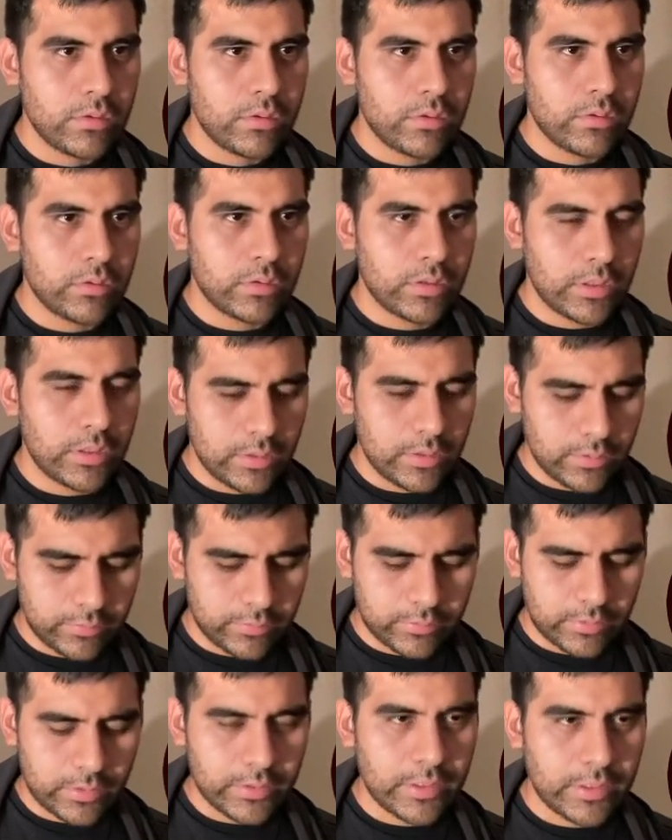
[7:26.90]
Okay, let's
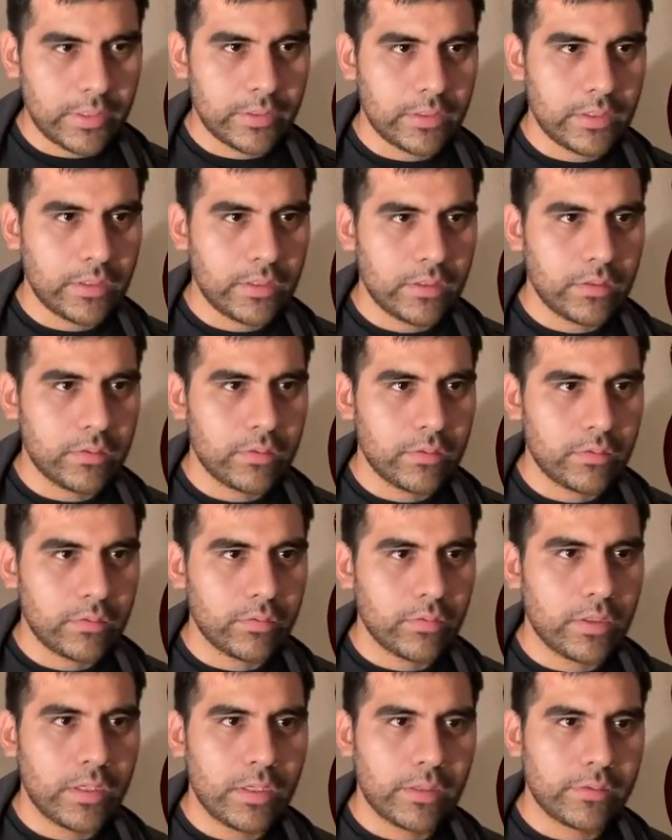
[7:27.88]
try that again. So
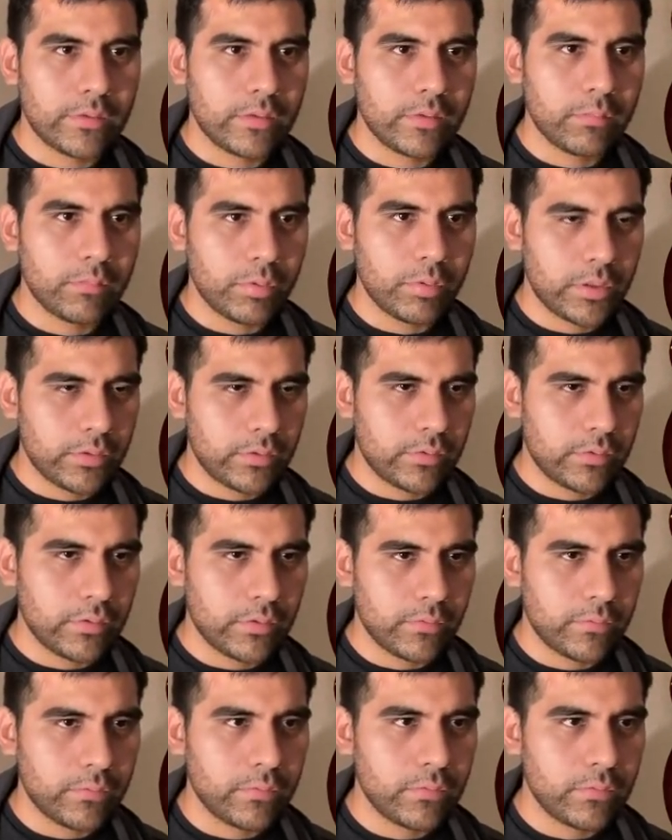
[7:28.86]
it exits by itself.